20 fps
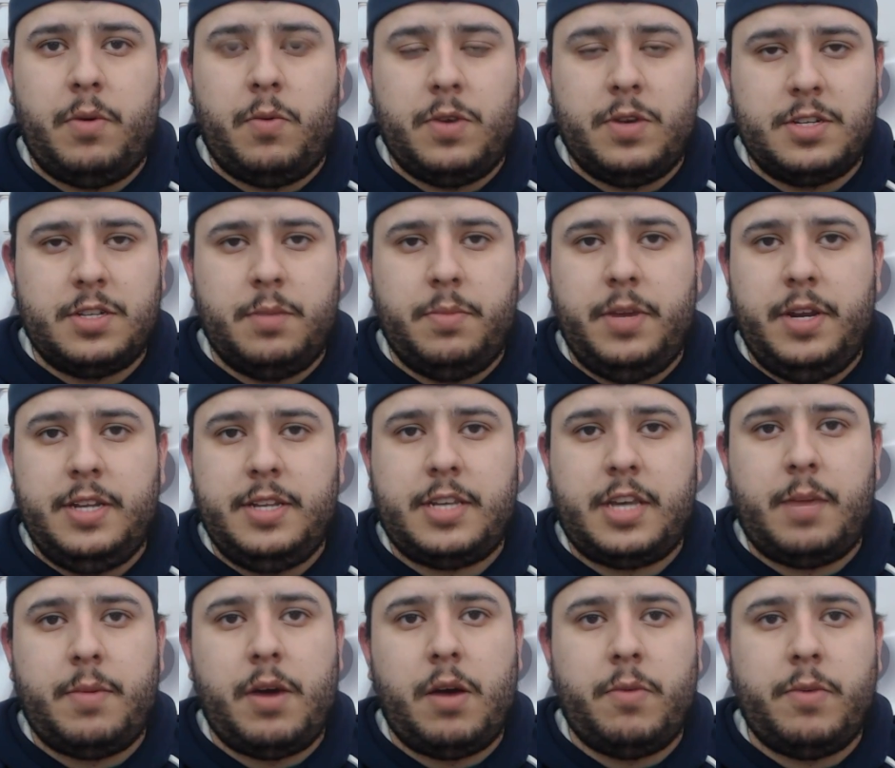but once the minis
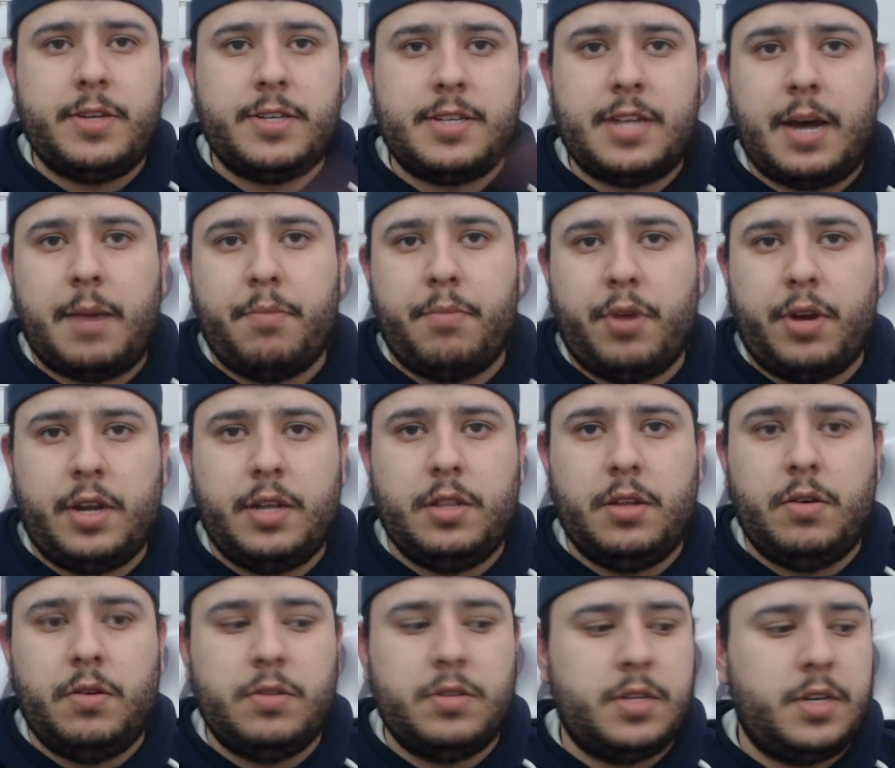came out, we stopped bringing
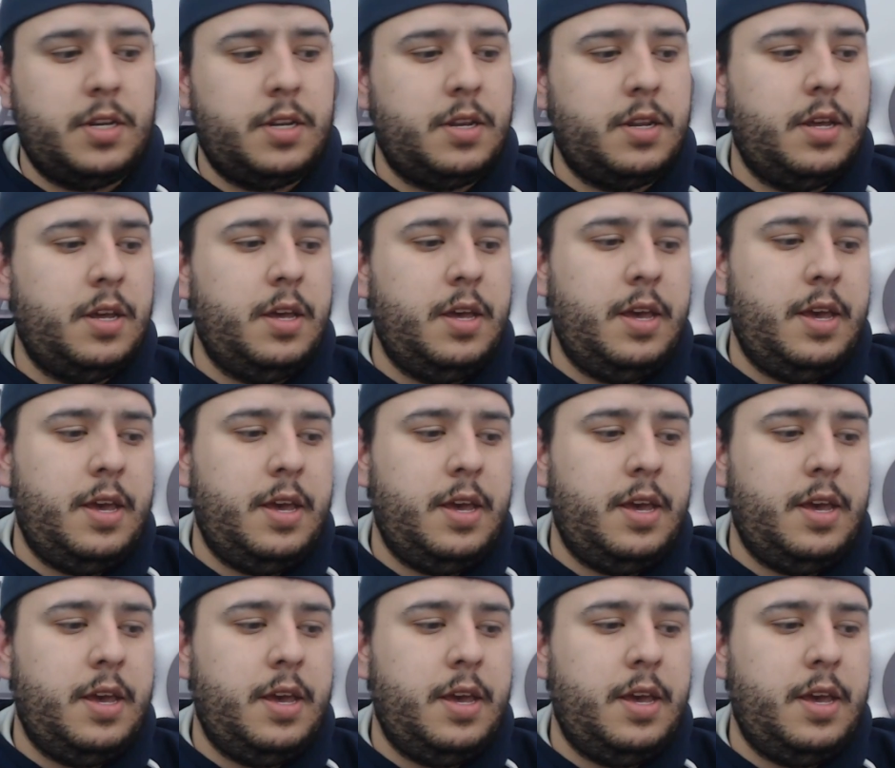those in,